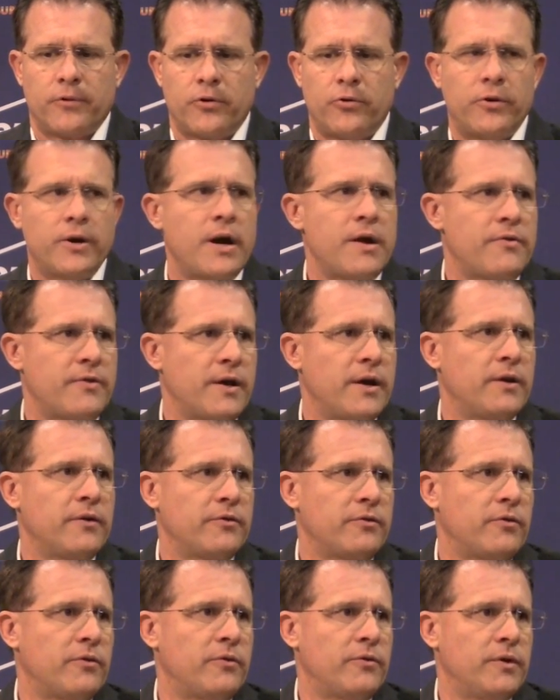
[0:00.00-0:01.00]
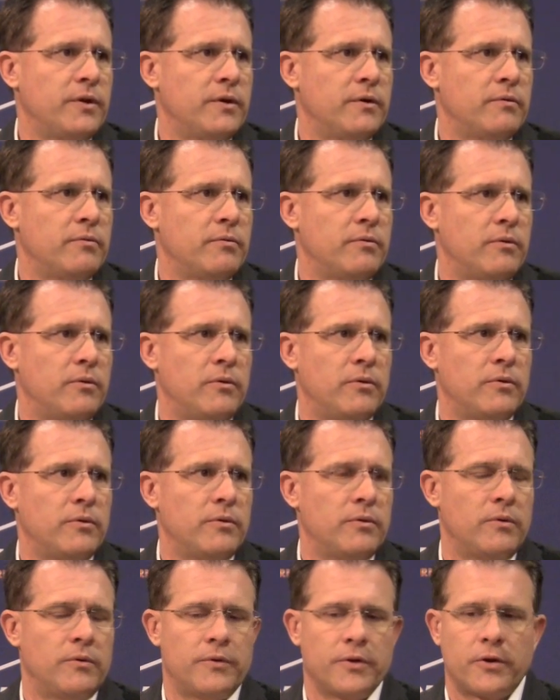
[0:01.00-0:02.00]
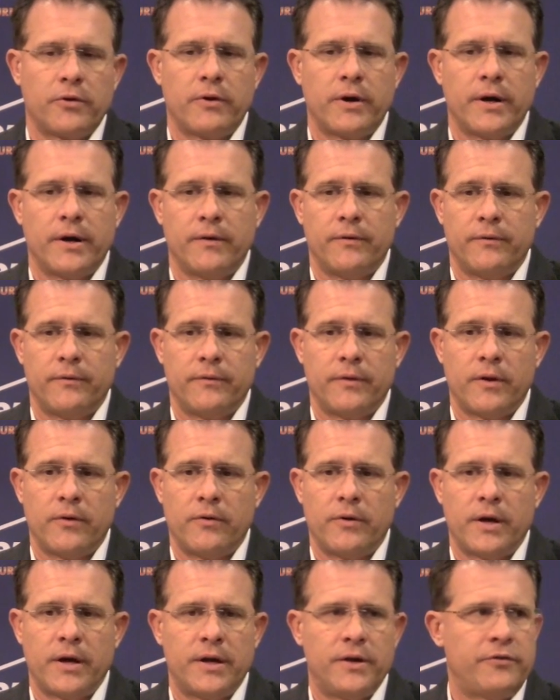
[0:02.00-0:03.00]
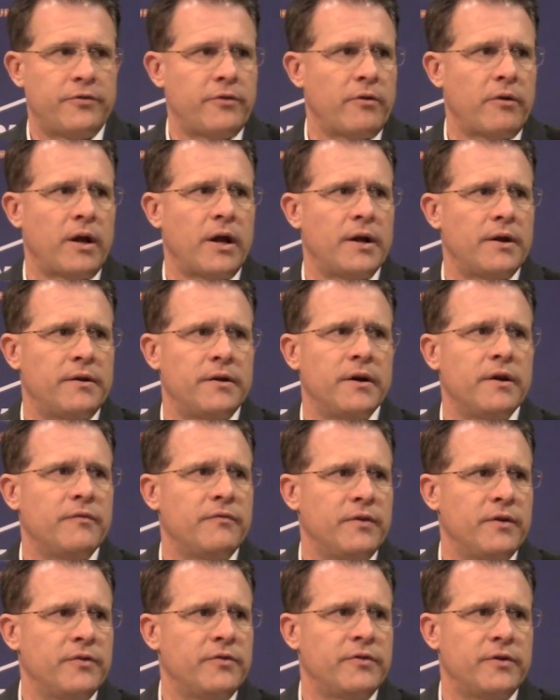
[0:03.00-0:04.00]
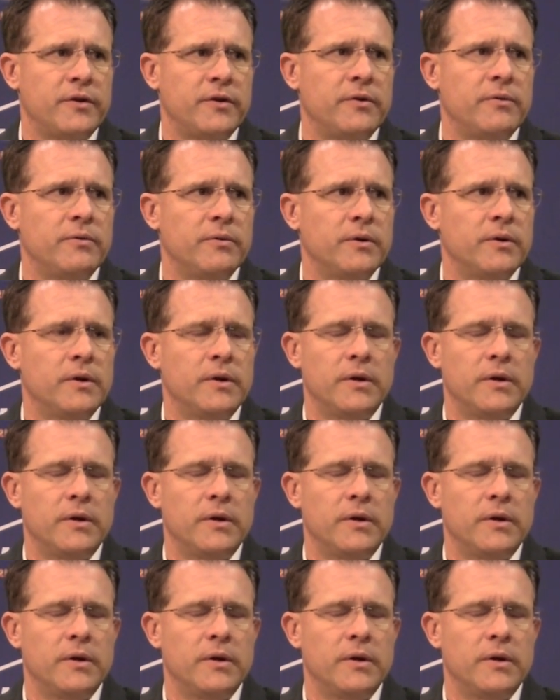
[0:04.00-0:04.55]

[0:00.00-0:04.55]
create things on the ground. The other night he showed a lot of toughness too.